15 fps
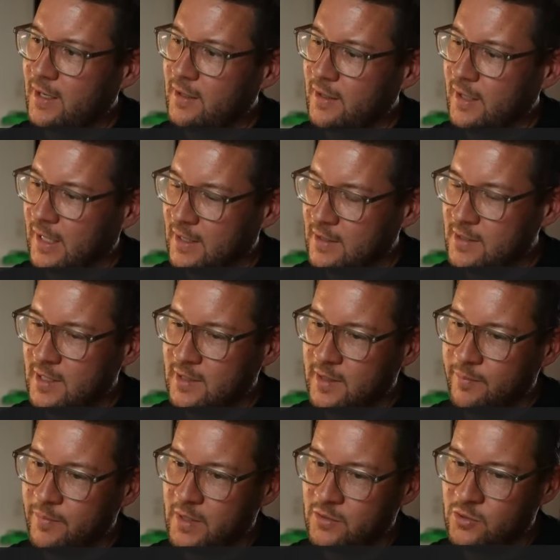and the setup
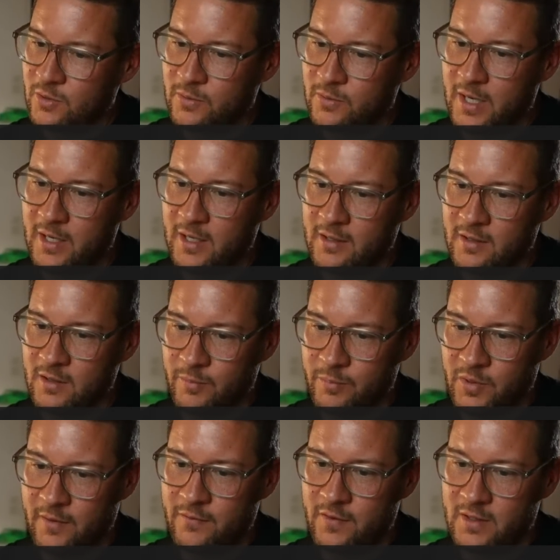that you're running and your
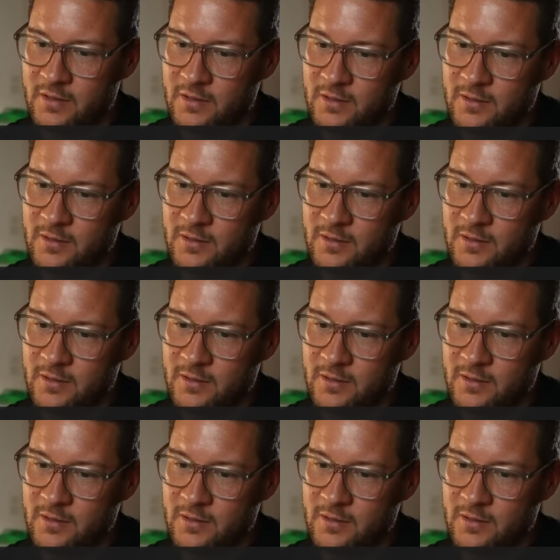preference.